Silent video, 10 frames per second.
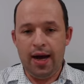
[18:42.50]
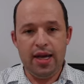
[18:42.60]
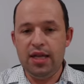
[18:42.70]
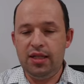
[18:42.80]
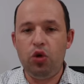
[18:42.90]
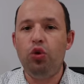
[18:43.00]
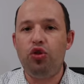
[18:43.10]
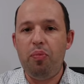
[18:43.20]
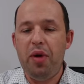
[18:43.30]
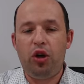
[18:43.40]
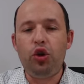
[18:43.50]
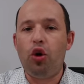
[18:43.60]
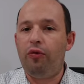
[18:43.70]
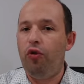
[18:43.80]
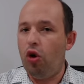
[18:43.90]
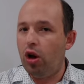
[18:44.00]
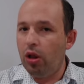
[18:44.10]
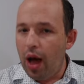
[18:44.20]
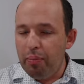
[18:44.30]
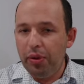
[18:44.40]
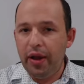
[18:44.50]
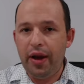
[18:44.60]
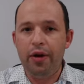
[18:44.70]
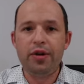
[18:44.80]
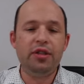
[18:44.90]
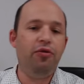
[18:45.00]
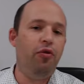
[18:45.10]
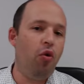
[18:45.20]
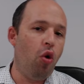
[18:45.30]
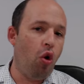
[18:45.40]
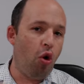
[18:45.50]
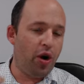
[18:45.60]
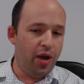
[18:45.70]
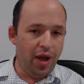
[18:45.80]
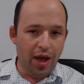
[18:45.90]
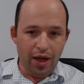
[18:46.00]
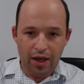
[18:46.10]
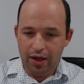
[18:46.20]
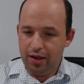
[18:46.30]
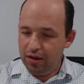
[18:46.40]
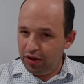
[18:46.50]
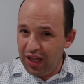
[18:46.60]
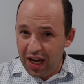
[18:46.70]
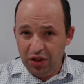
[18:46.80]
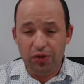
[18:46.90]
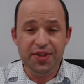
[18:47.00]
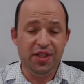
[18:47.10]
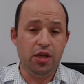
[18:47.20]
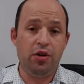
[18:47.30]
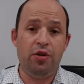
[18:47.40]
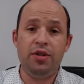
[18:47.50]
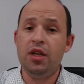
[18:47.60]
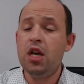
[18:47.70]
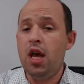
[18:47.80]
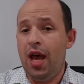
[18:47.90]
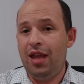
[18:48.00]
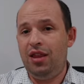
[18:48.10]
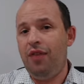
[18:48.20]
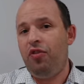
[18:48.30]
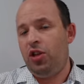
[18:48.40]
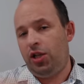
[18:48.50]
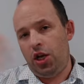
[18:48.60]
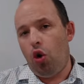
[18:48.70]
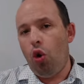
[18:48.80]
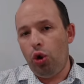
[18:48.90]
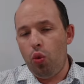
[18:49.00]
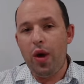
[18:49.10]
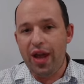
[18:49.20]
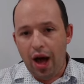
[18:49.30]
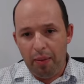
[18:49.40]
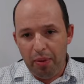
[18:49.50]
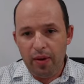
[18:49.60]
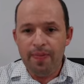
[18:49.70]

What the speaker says: it's a good repertoire for club players, for title seekers, and definitely all the way up.